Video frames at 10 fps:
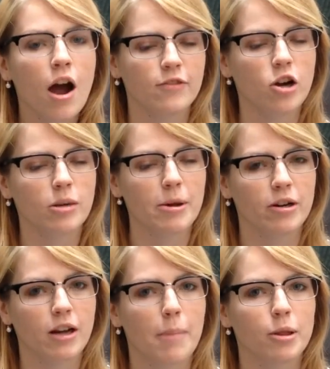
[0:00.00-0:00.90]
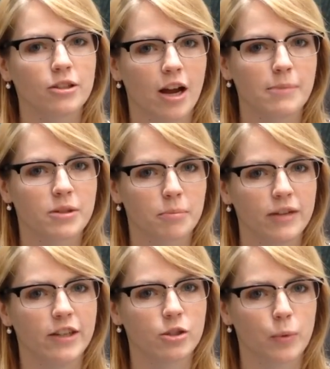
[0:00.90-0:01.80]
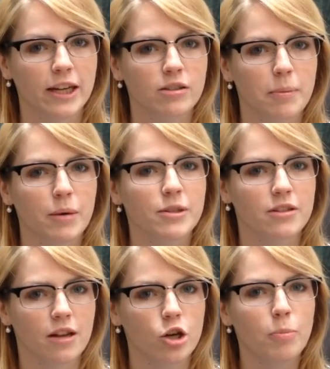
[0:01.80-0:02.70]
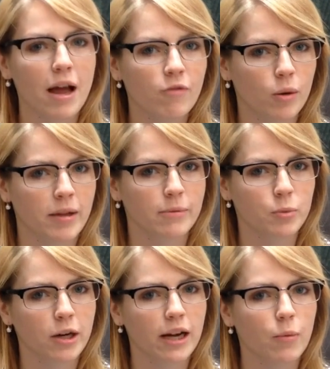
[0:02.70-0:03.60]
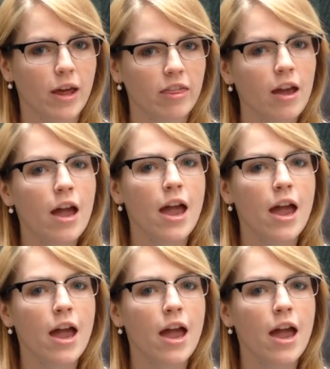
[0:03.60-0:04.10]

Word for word: I've talked about it a couple of times in previous weeks, but it was a new platform that I was working with,